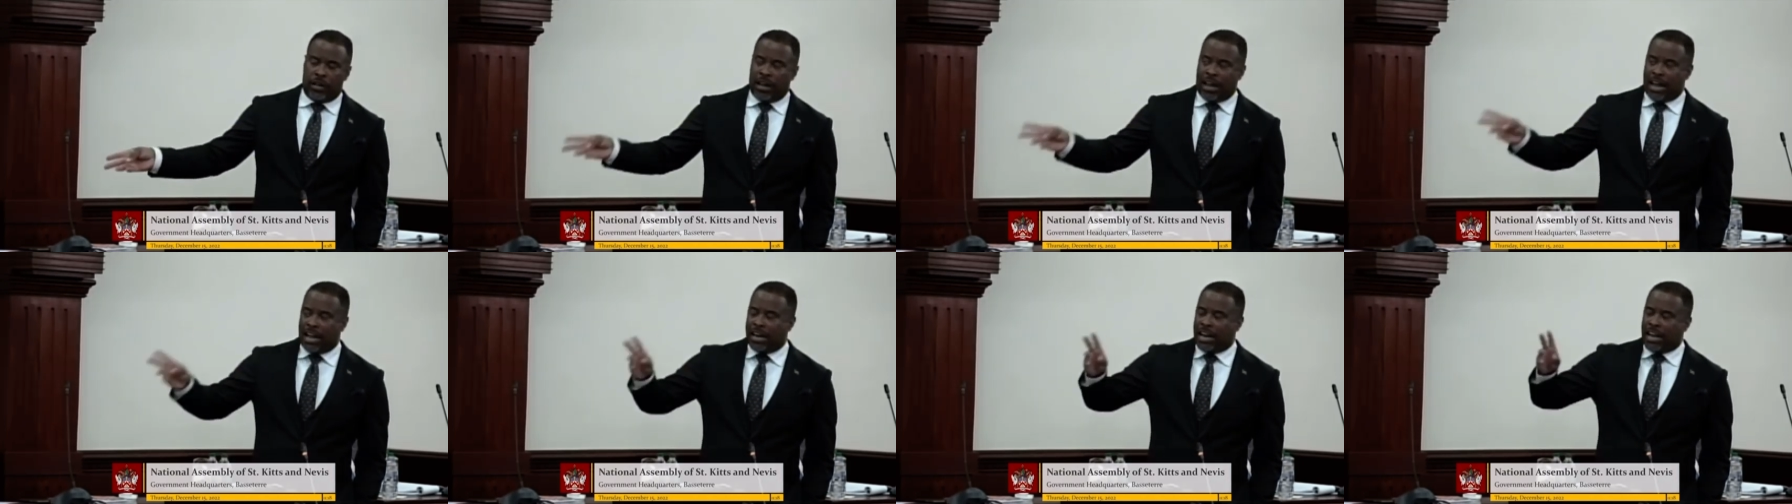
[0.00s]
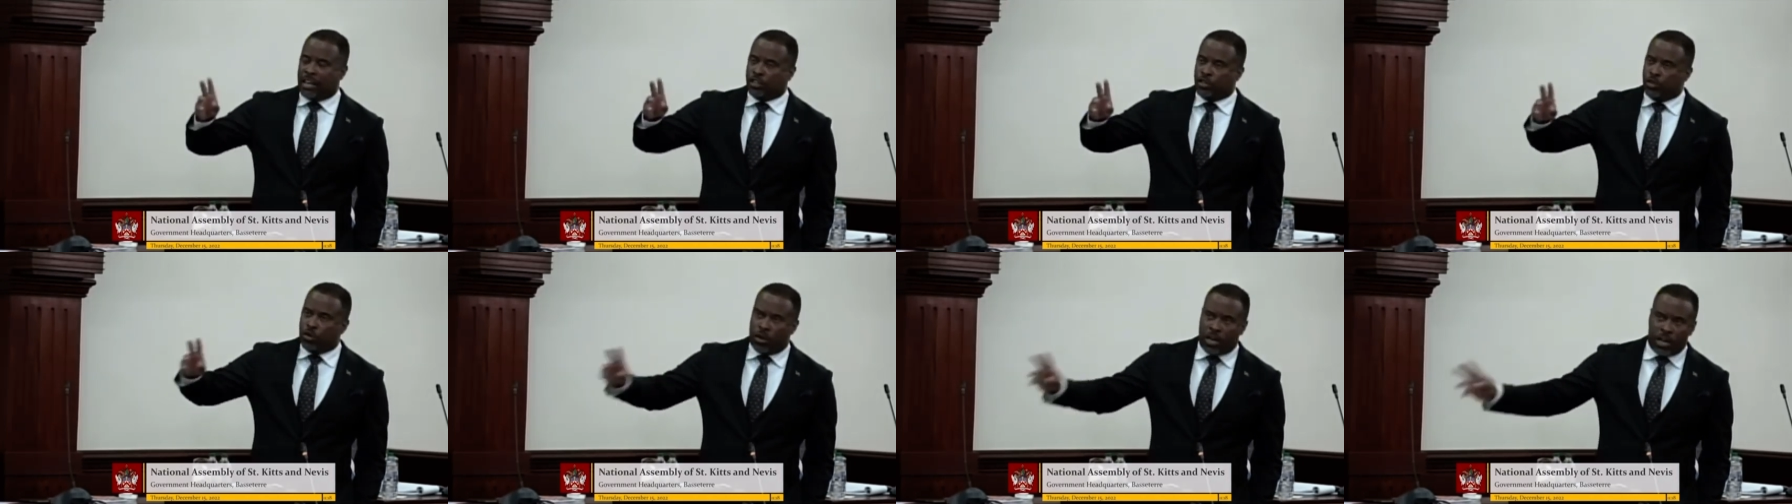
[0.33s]
and
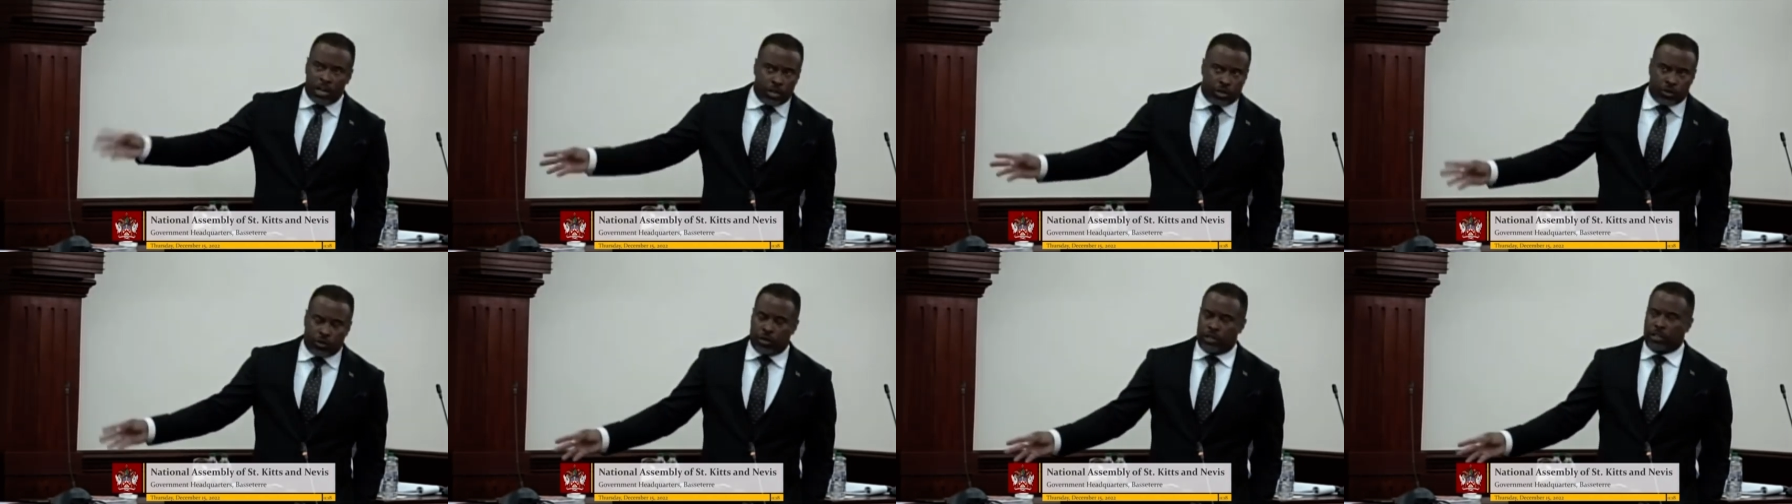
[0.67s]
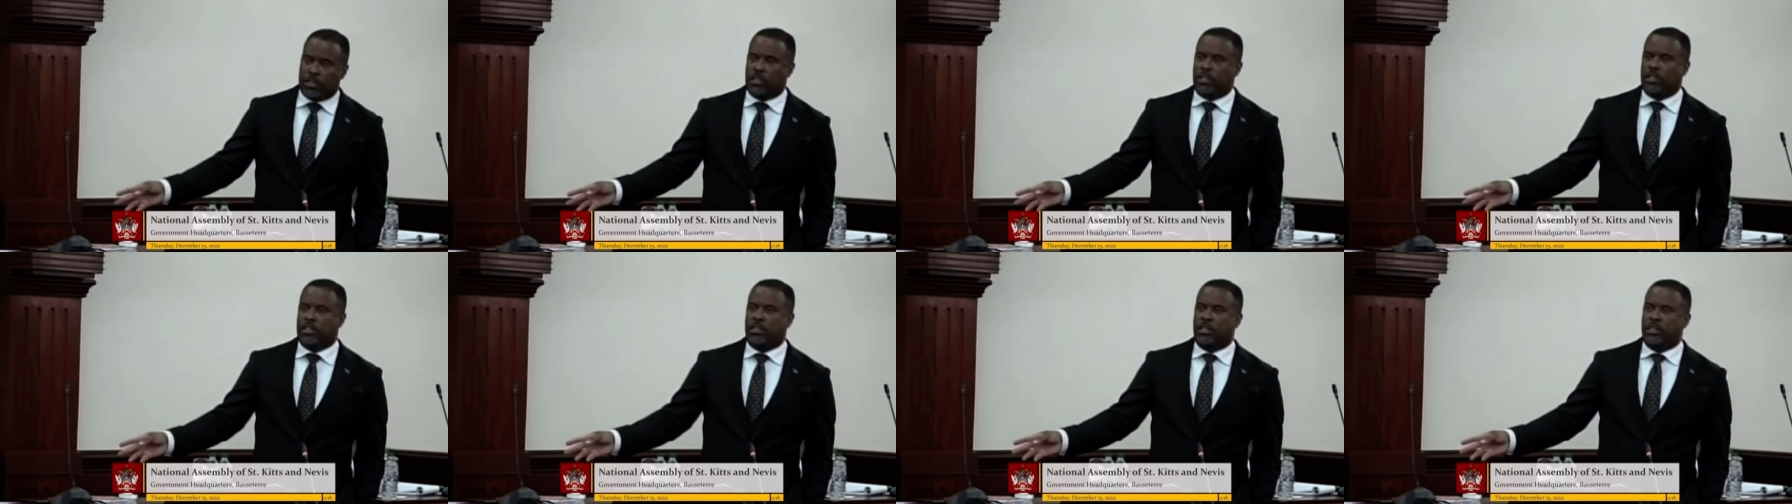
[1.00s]
has no
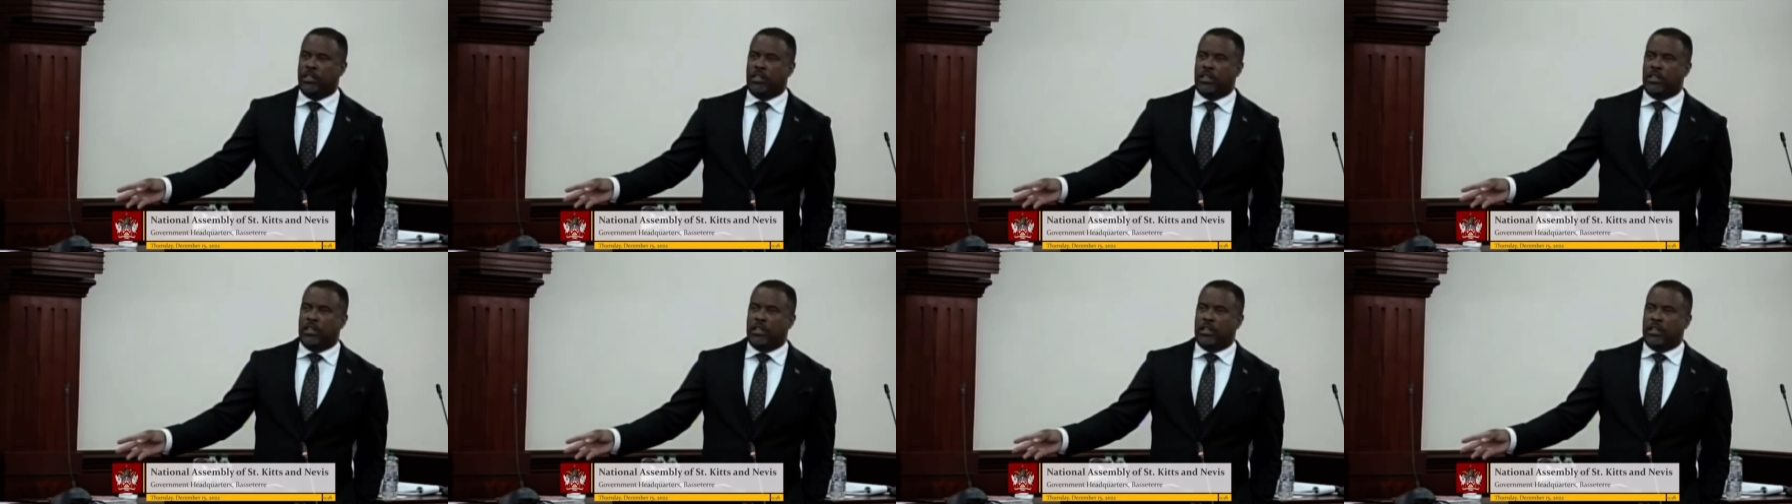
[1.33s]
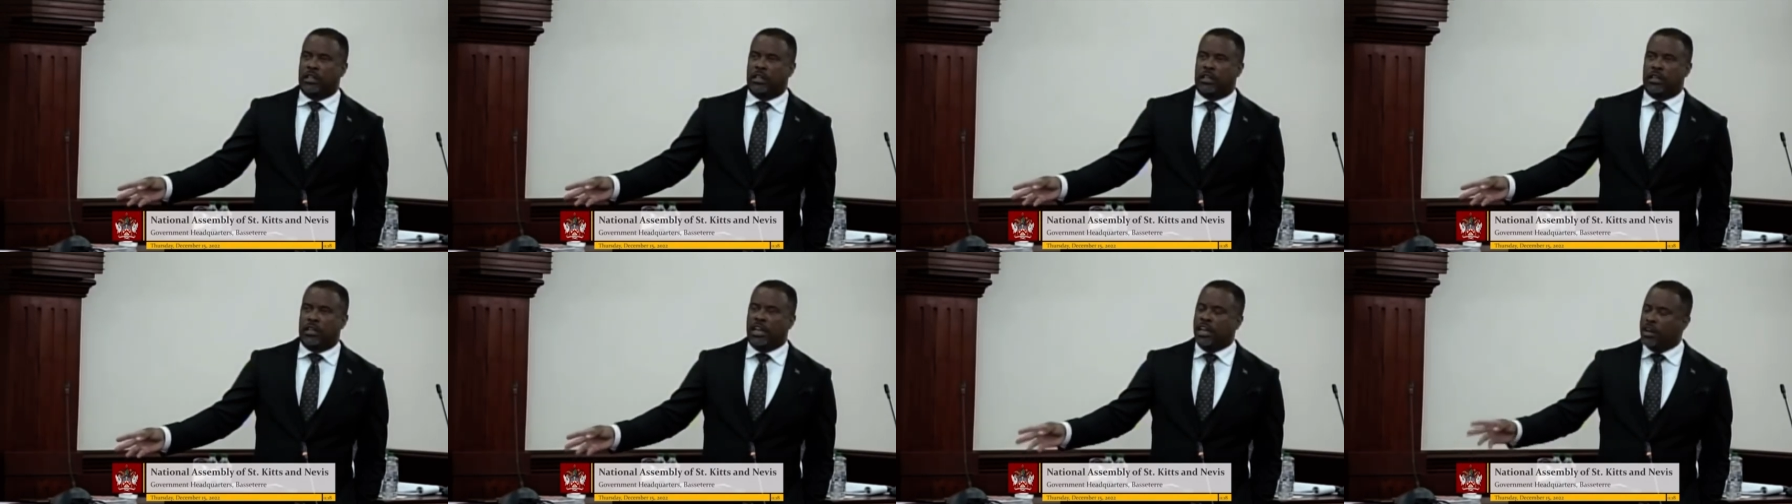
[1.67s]
interest
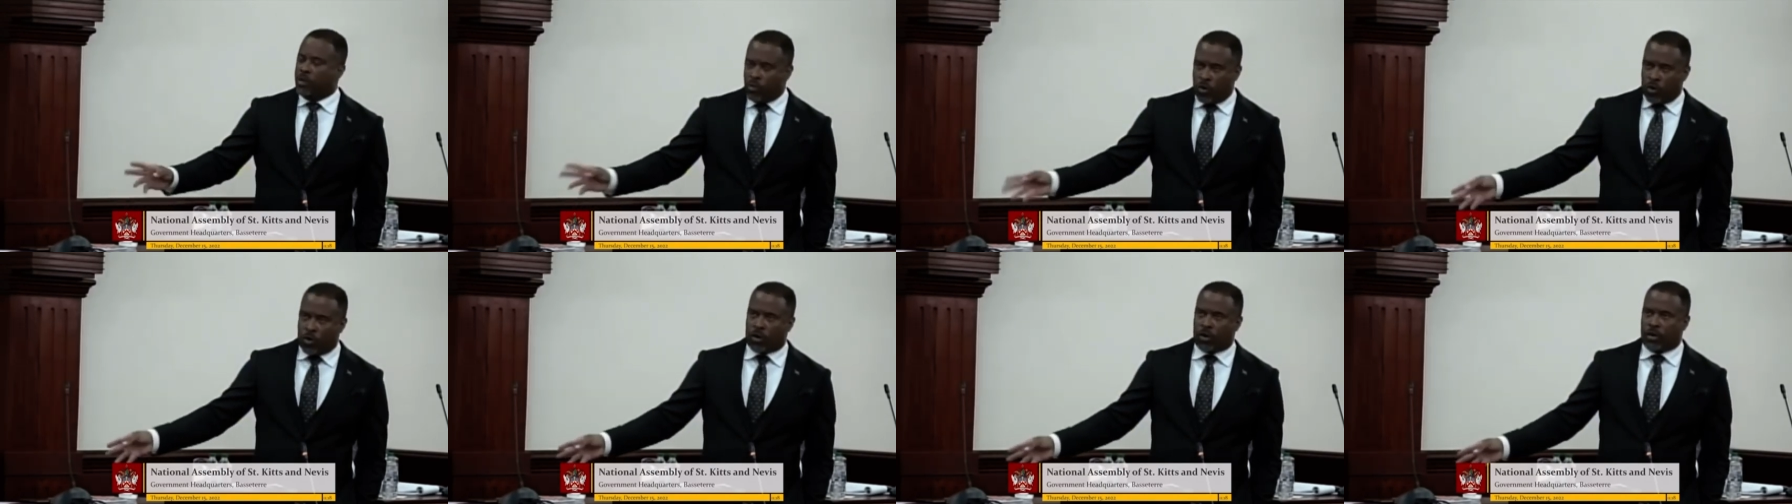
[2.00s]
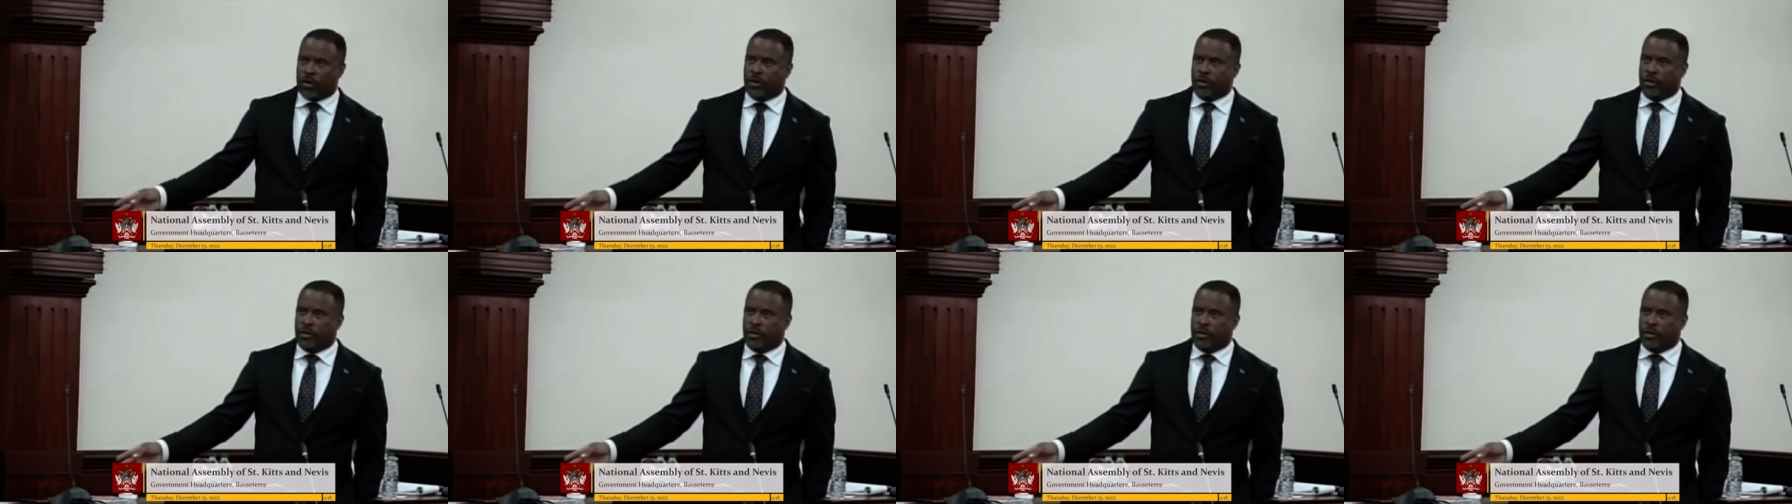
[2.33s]
in work,